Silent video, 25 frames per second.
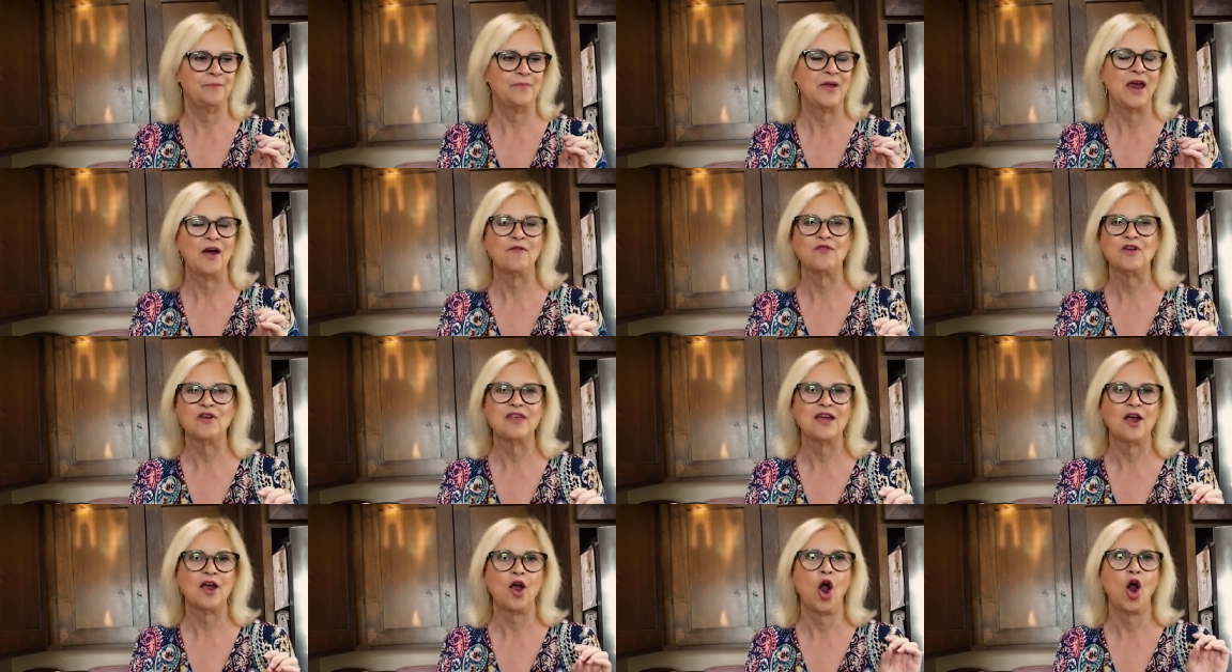
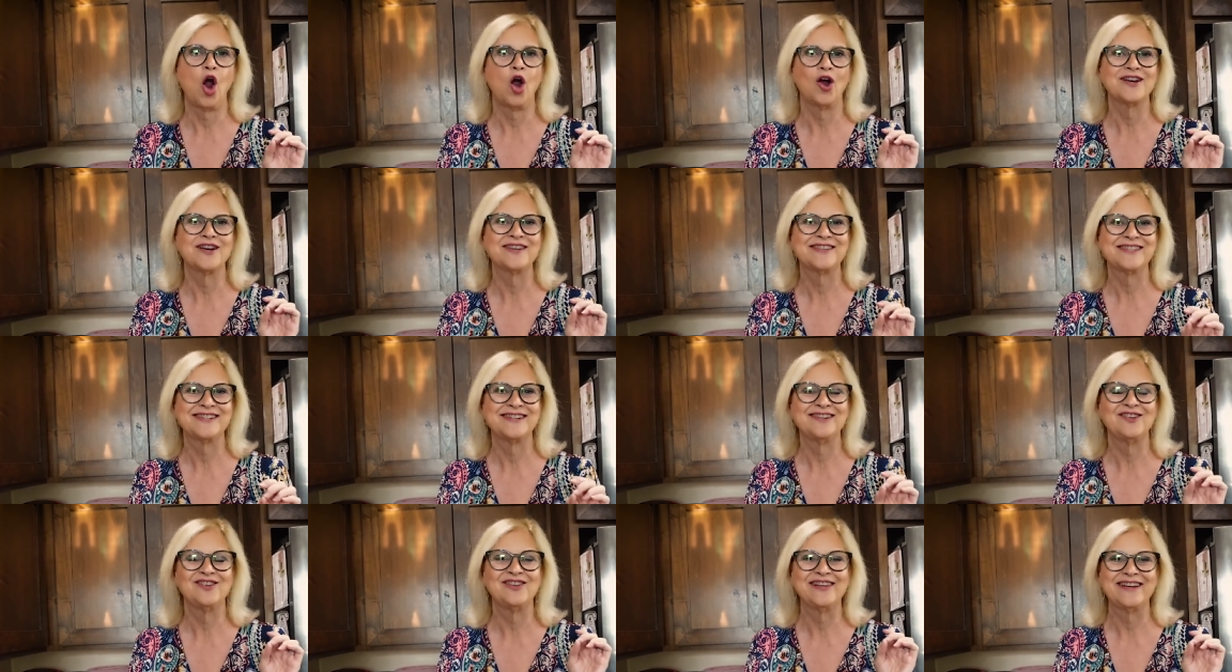everything are
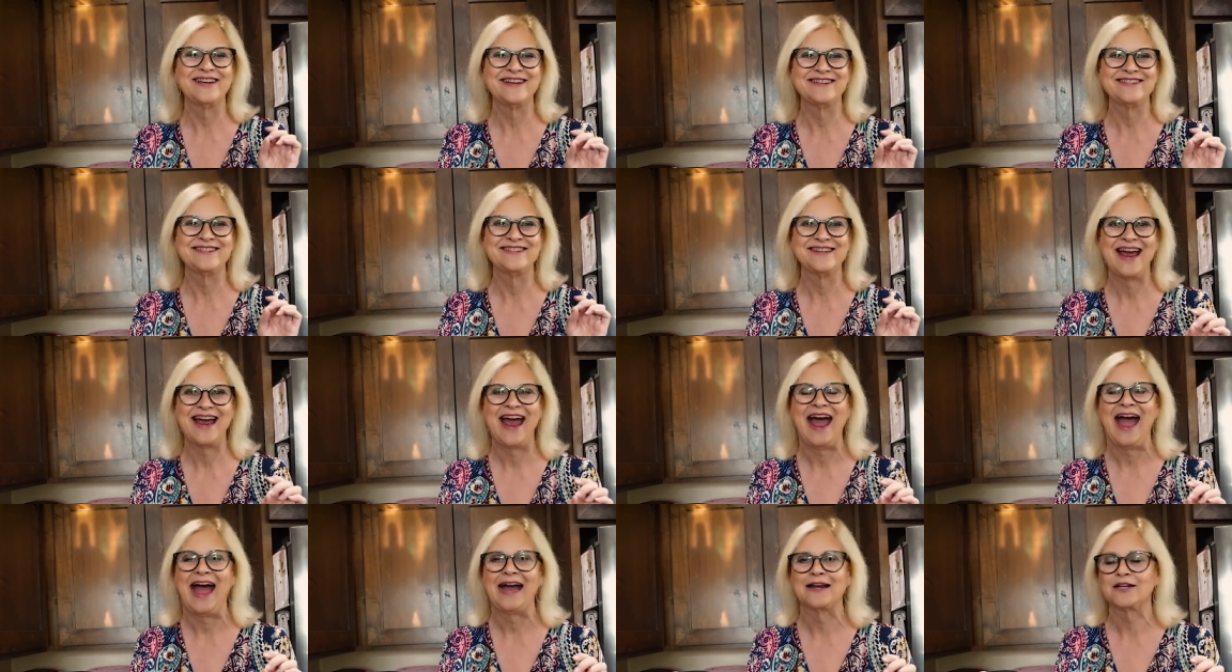still
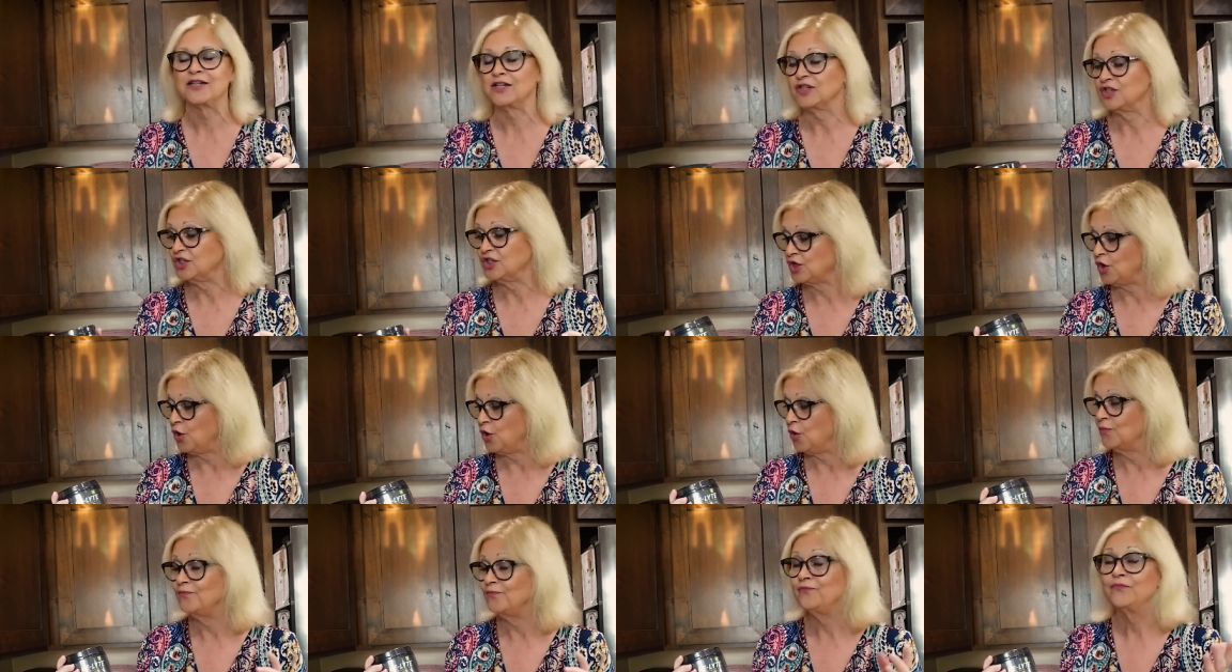intact.
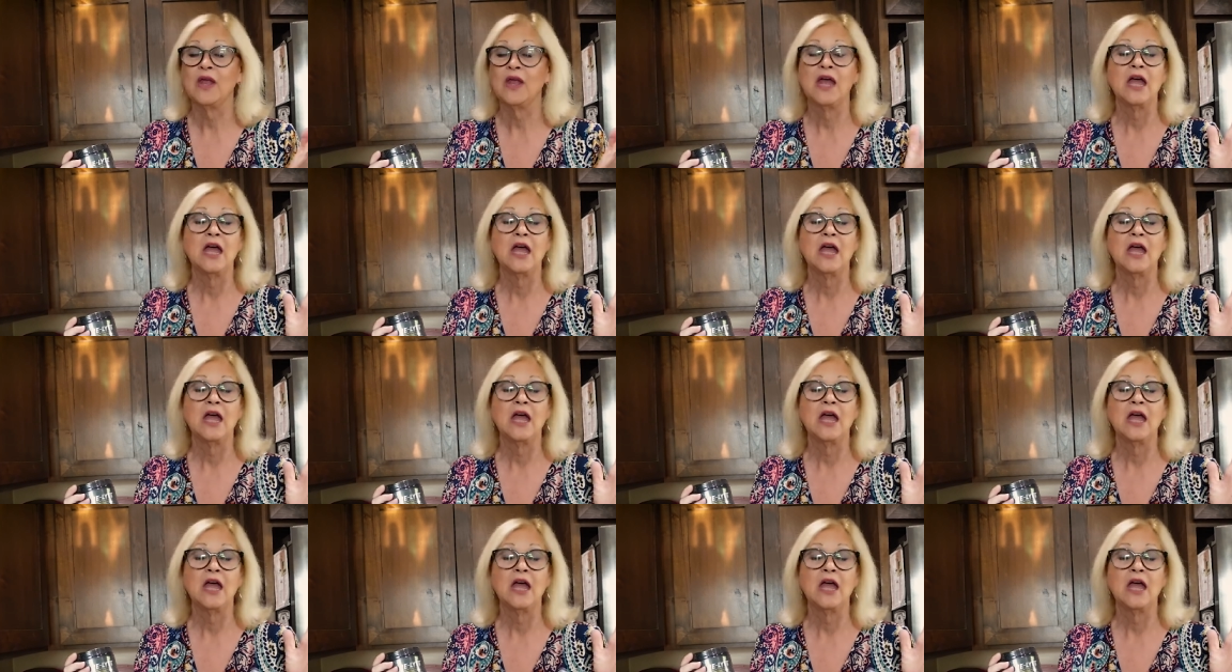So,